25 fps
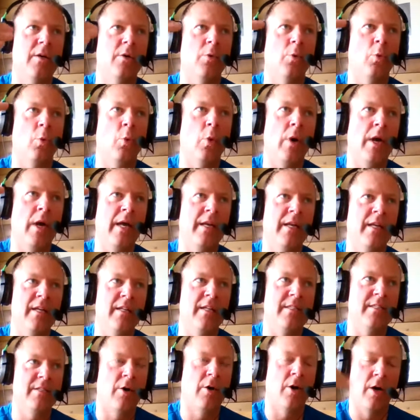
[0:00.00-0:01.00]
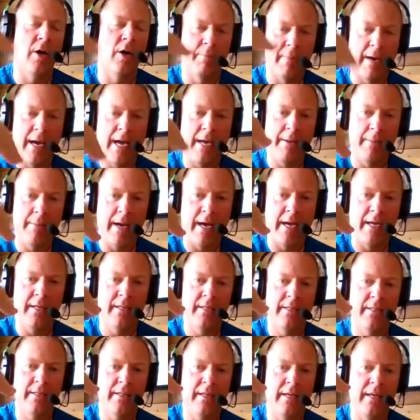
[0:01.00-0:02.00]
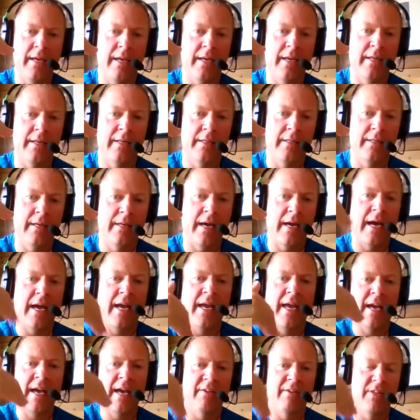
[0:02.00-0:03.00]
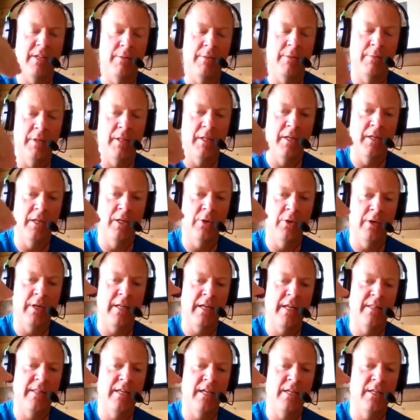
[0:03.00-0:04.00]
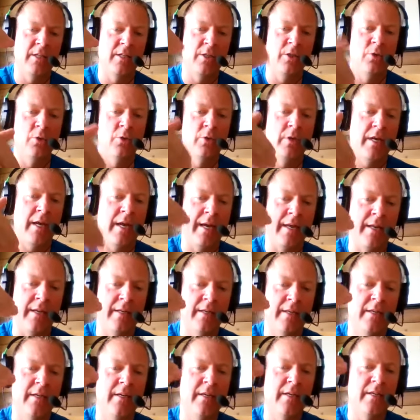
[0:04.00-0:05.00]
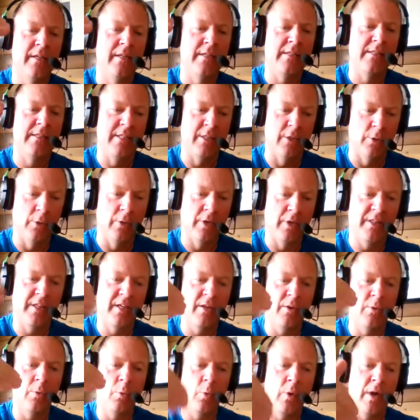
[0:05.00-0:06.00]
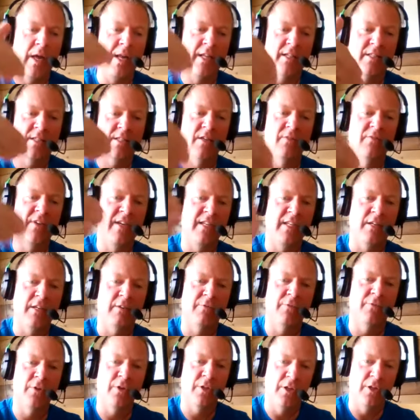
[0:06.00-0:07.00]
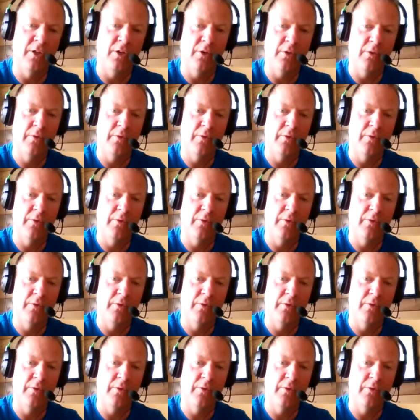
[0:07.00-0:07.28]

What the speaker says: when it's on my mind and I have the ability to do it, and then you can deal with it when it's convenient for you.